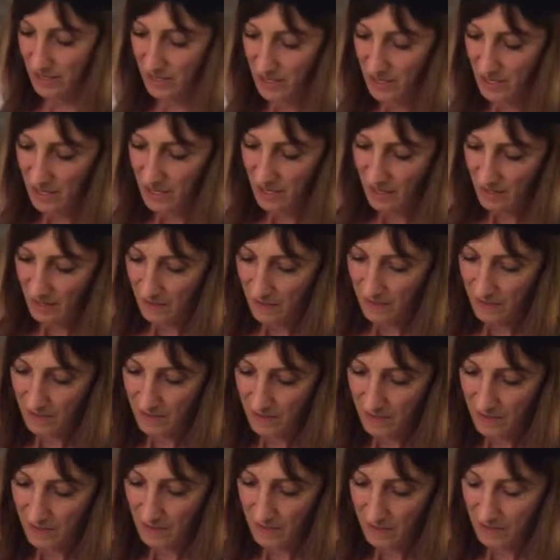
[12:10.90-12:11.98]
Wait, do they float to
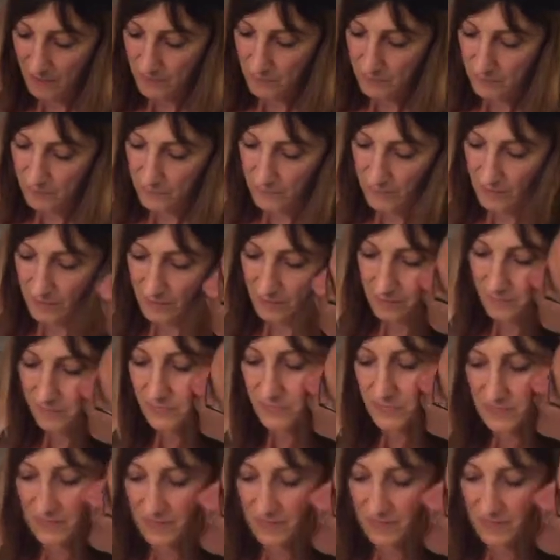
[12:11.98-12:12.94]
the bottom or sink to the bottom?